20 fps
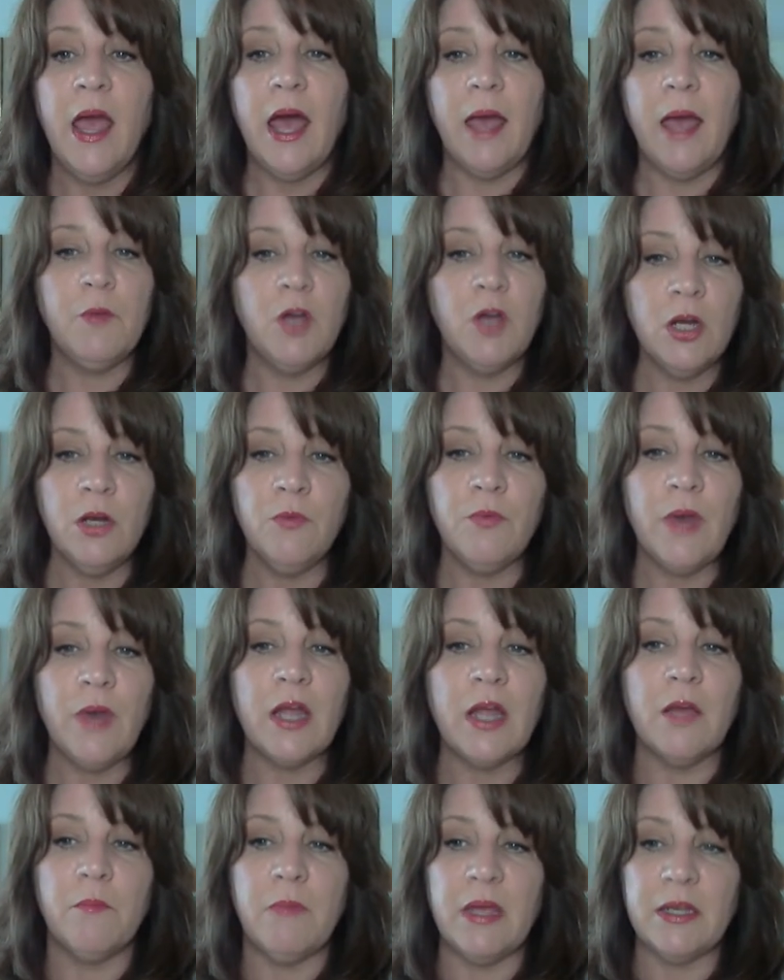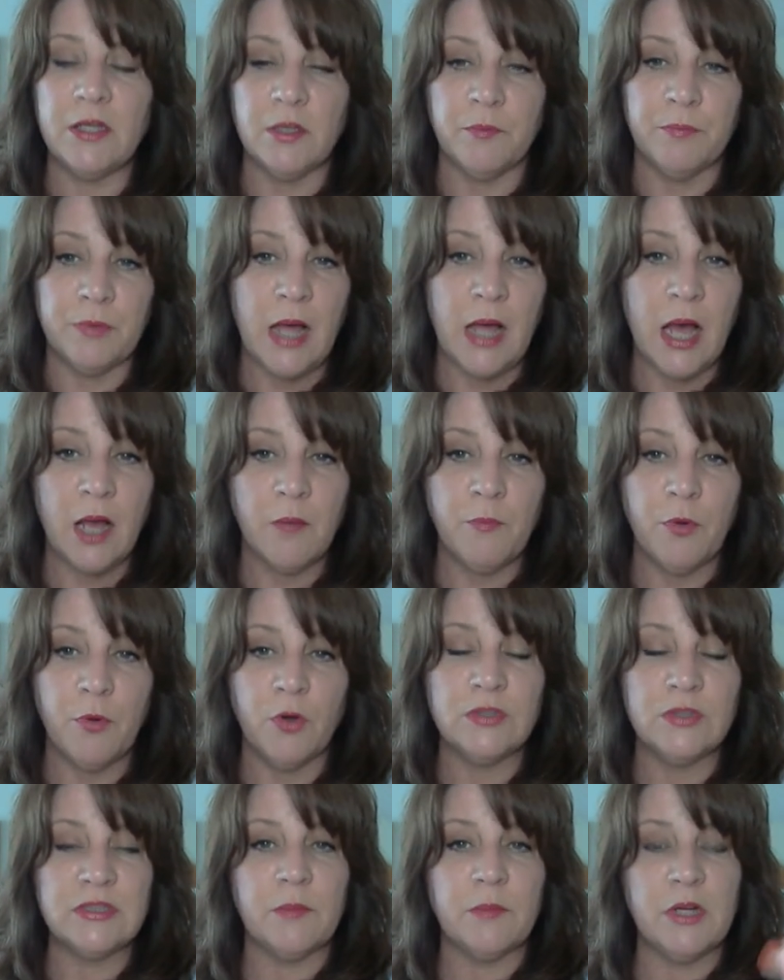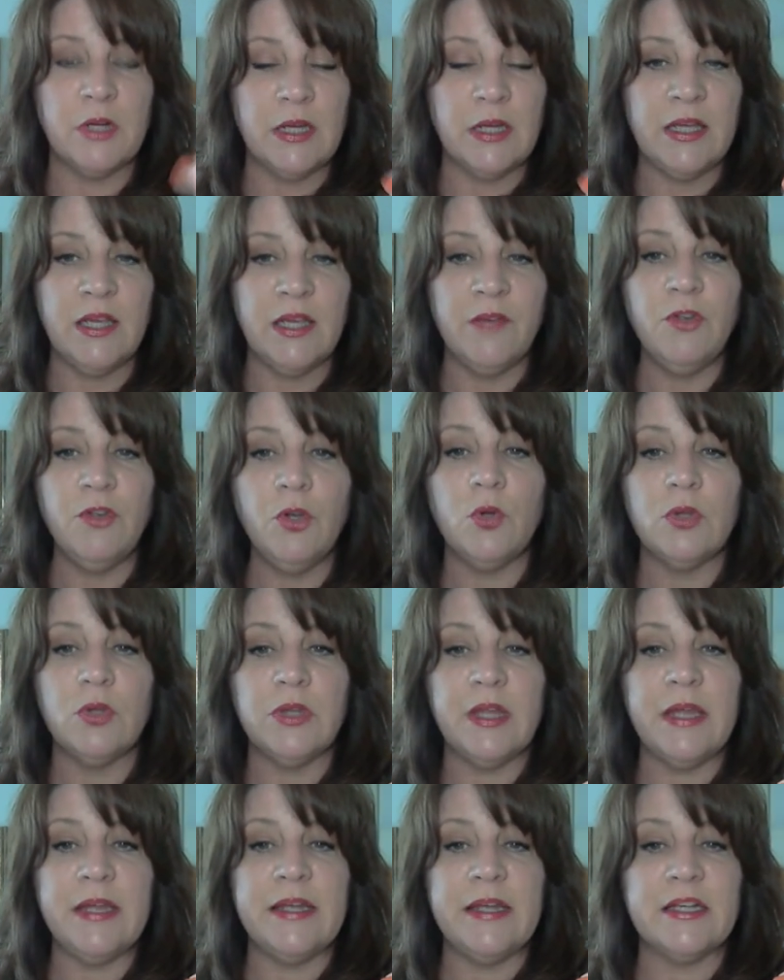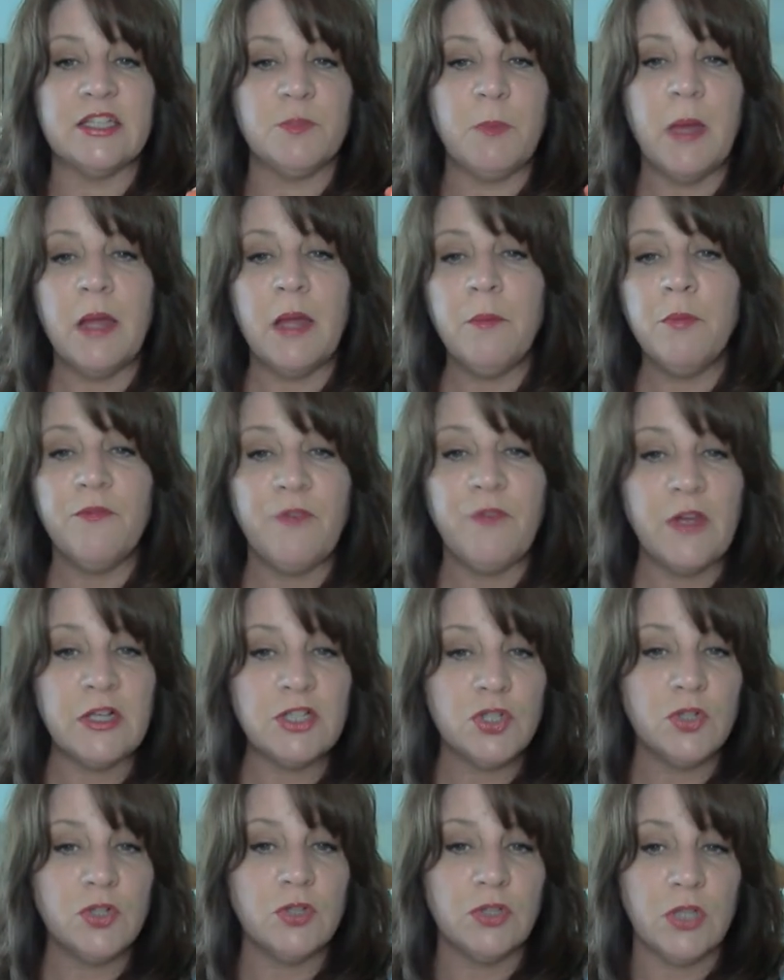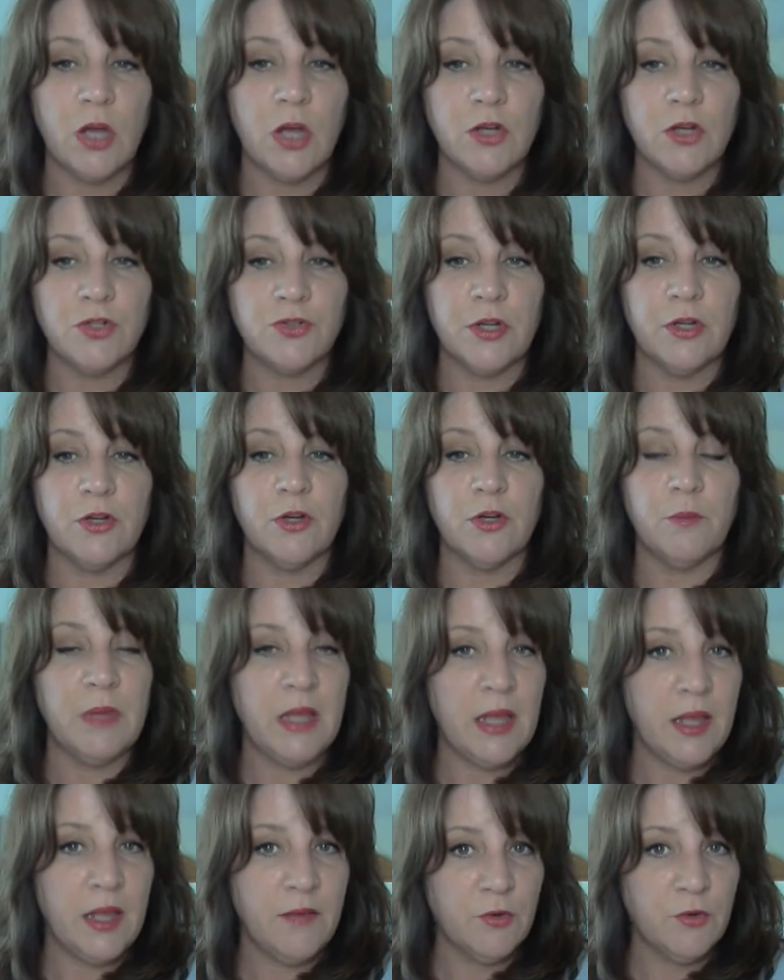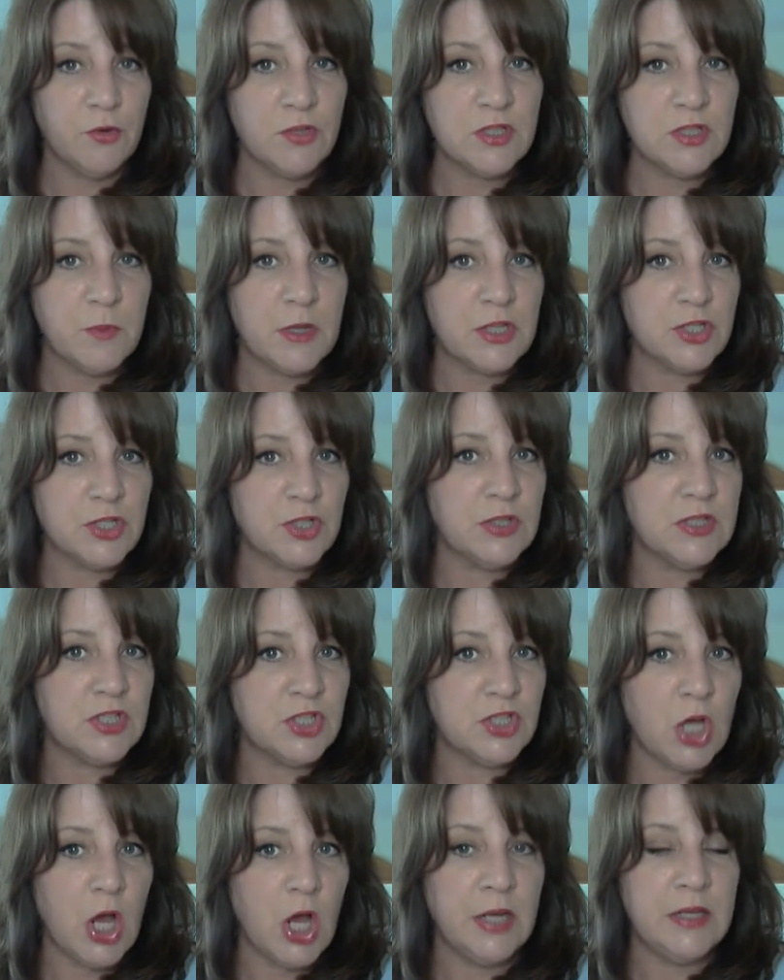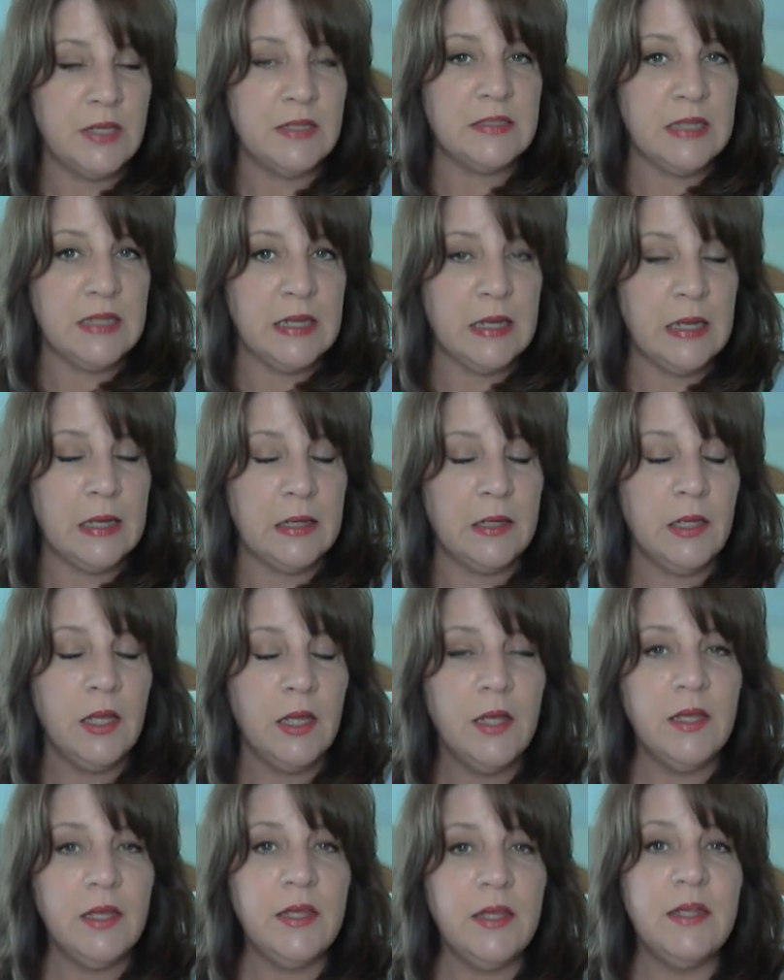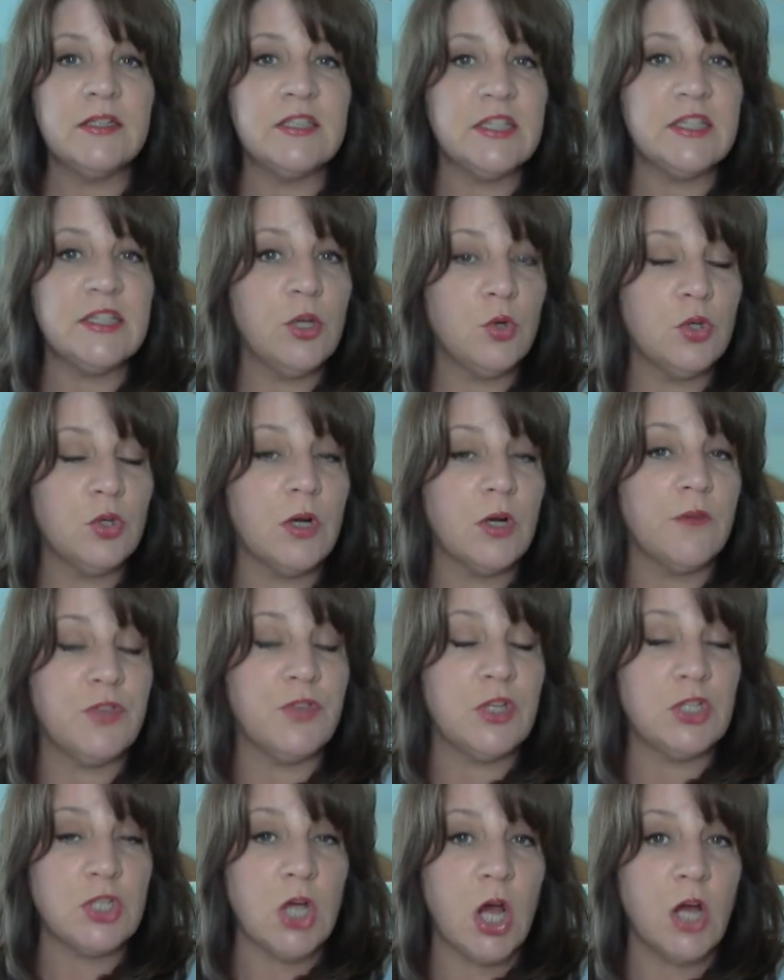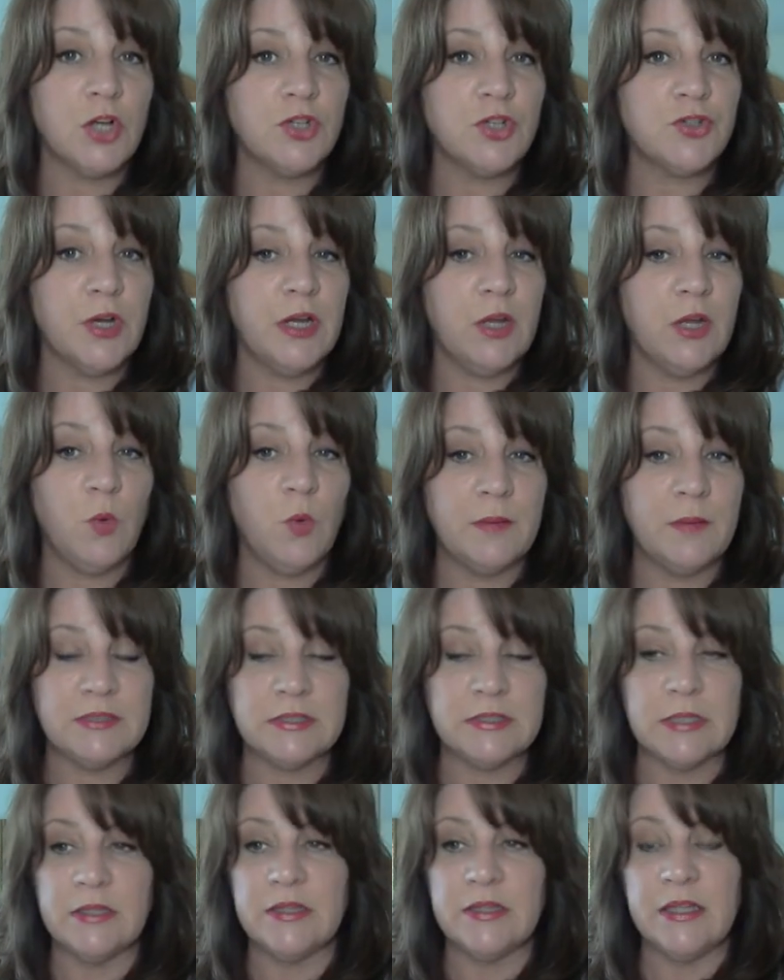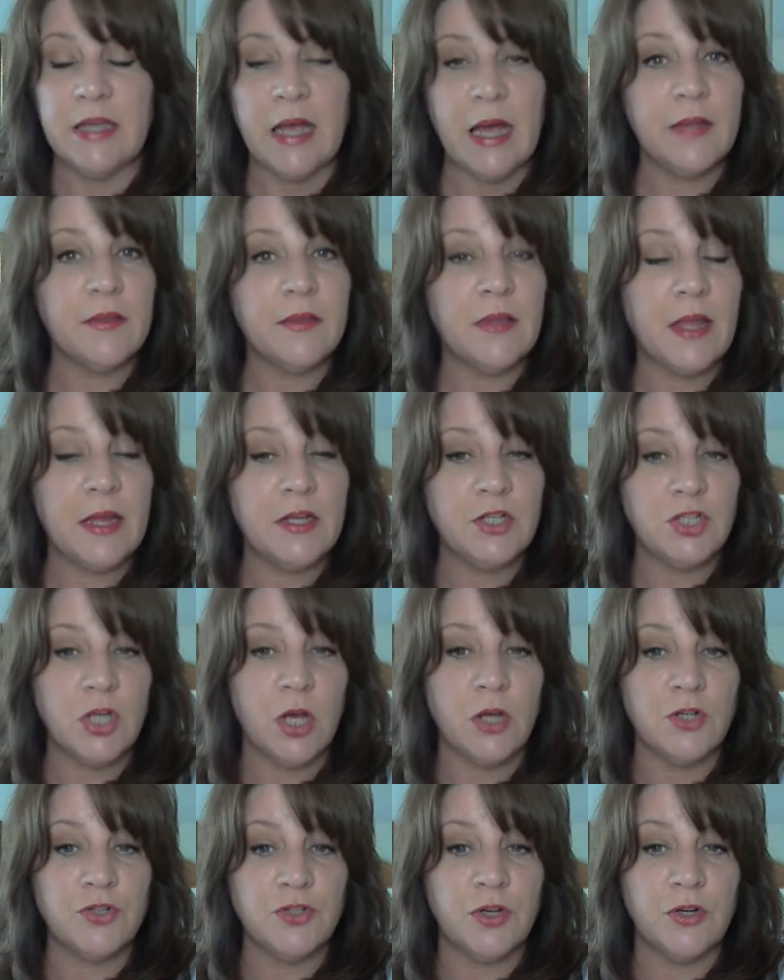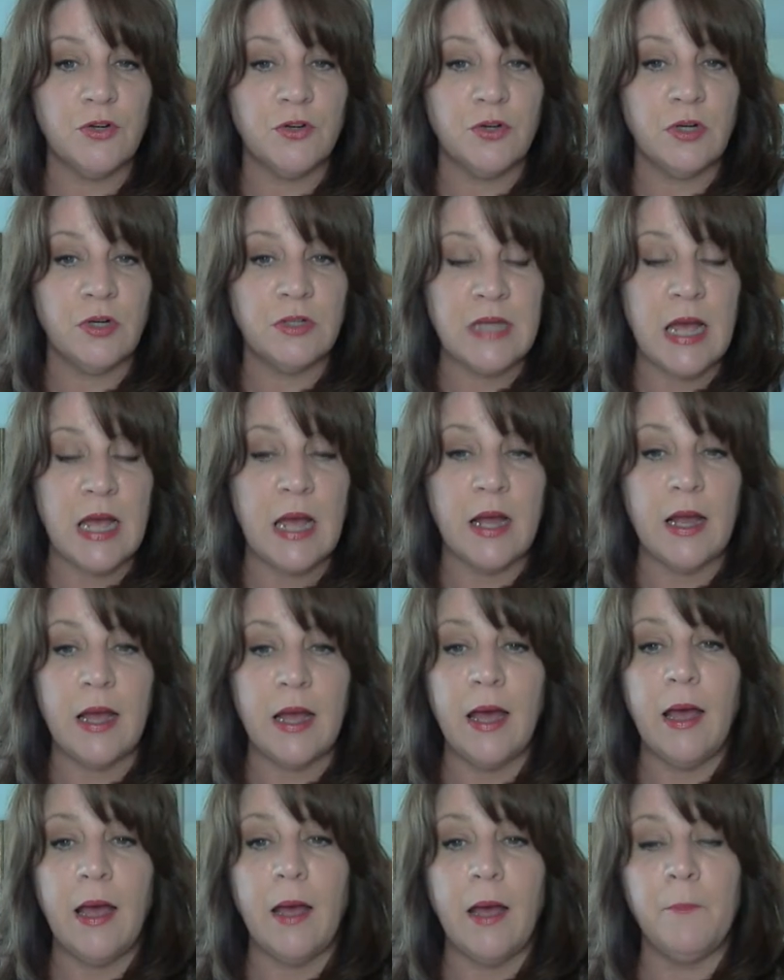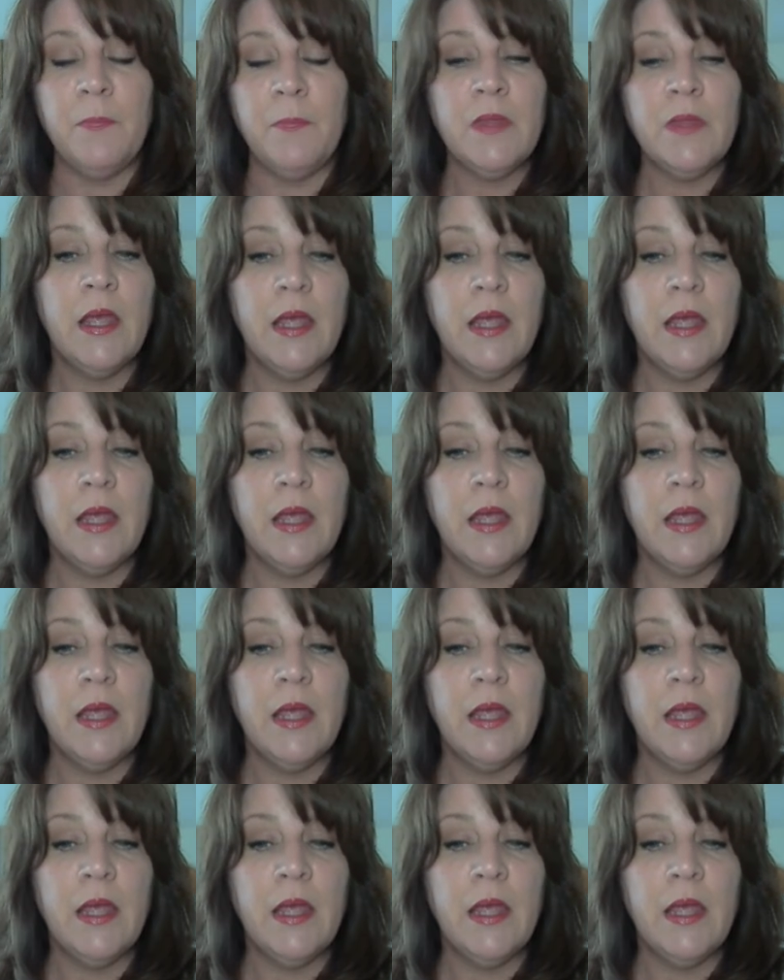I'm going to recommend a blog post. I'm going to give you a link. It's by professional dog trainer and behavioral specialist Doggy Dan. He is the owner of the dog training website, theonlinedogtrainer.com.